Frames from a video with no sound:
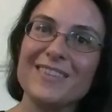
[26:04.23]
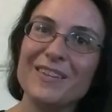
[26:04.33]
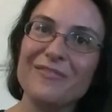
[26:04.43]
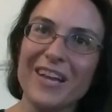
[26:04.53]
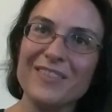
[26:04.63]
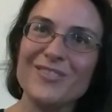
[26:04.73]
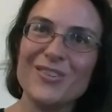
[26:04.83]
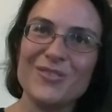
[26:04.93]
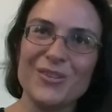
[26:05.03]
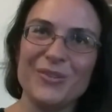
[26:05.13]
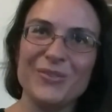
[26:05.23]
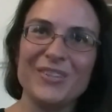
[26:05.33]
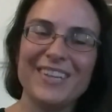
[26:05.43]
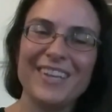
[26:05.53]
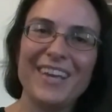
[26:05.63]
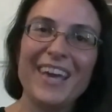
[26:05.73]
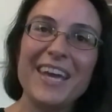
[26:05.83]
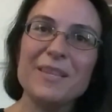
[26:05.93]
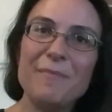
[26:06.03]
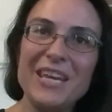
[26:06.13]
events soon.
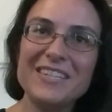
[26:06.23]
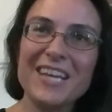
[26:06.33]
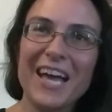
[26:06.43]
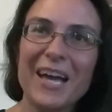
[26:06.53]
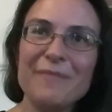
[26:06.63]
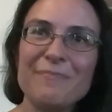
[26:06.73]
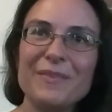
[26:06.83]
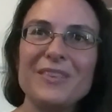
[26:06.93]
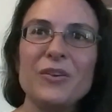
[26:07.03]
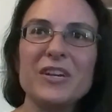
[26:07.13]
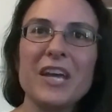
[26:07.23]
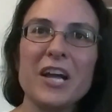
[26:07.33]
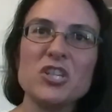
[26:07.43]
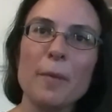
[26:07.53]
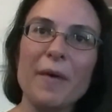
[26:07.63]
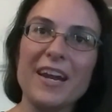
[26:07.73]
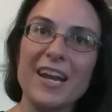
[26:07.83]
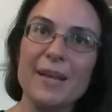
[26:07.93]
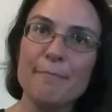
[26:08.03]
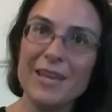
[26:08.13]
In the meantime, you can catch up on
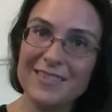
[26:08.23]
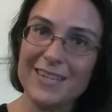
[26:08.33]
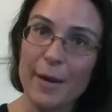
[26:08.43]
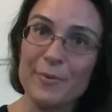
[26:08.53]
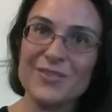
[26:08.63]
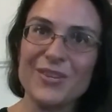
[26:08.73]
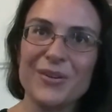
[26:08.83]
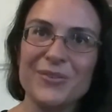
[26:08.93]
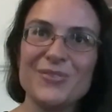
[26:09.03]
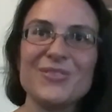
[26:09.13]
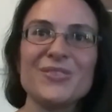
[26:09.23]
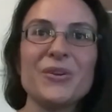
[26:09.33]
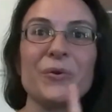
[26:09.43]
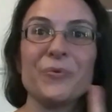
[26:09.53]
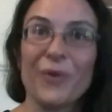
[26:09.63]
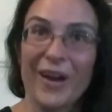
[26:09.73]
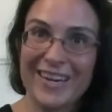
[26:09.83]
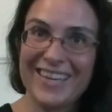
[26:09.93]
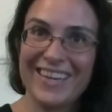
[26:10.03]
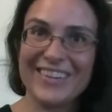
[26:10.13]
any missed episodes
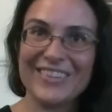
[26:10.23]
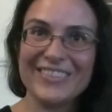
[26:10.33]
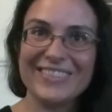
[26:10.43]
right here.